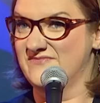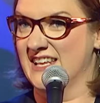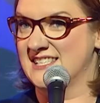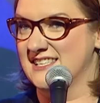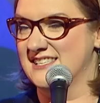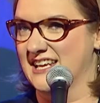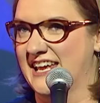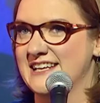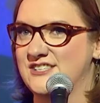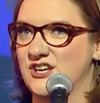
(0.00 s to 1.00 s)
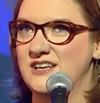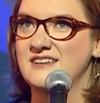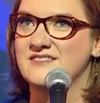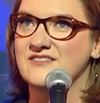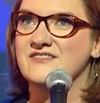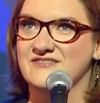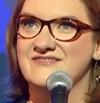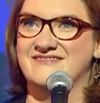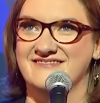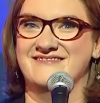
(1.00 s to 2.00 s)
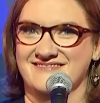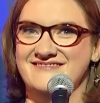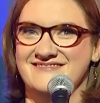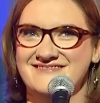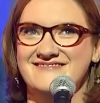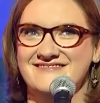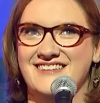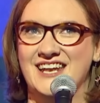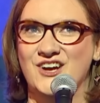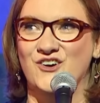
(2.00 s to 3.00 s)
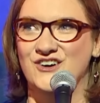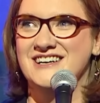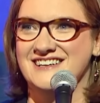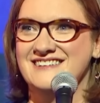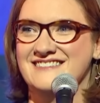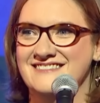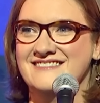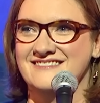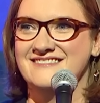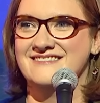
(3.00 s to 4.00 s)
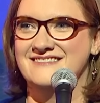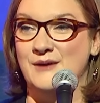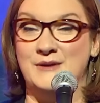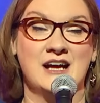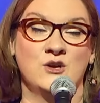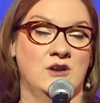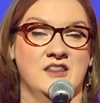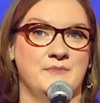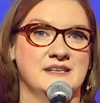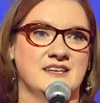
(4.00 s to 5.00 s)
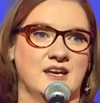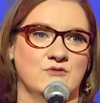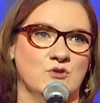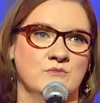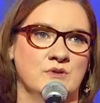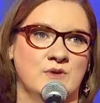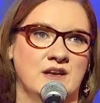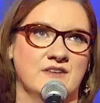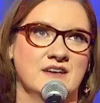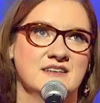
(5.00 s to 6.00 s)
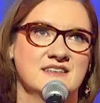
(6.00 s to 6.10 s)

this is the kitchen. I know. I mean, I call it the biscuit room, but whatever.